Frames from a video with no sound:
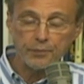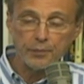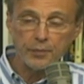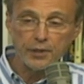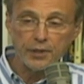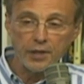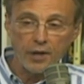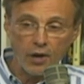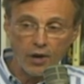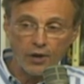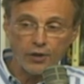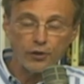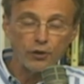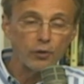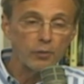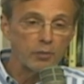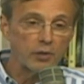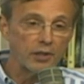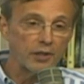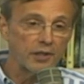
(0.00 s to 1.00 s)
But
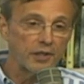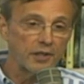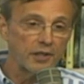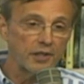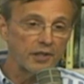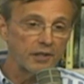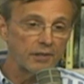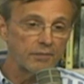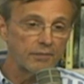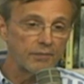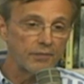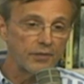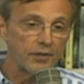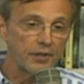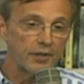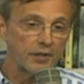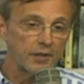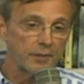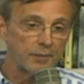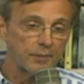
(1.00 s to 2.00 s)
arguably the,
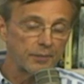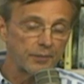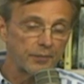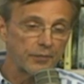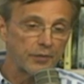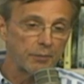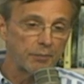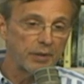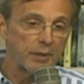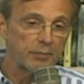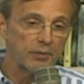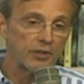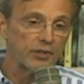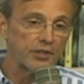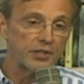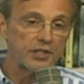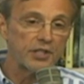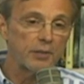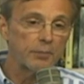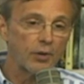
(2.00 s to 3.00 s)
the, the people in
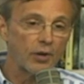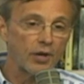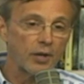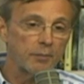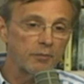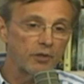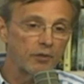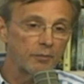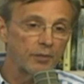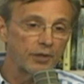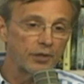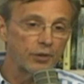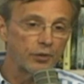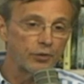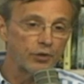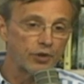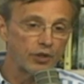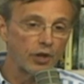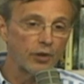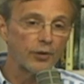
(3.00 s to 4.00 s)
the Tea Party movement who
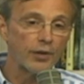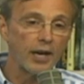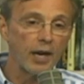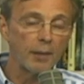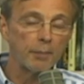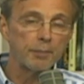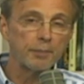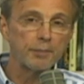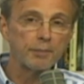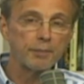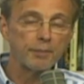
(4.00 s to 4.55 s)
showed up